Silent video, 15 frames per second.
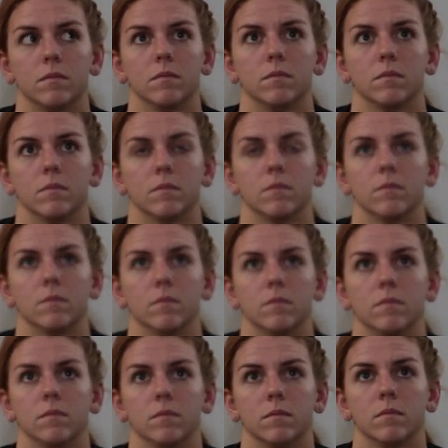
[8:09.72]

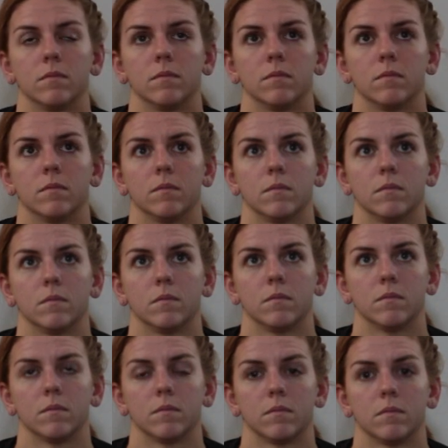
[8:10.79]

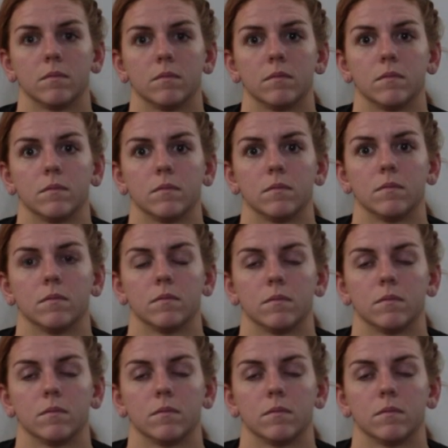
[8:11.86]
This person isn't speaking.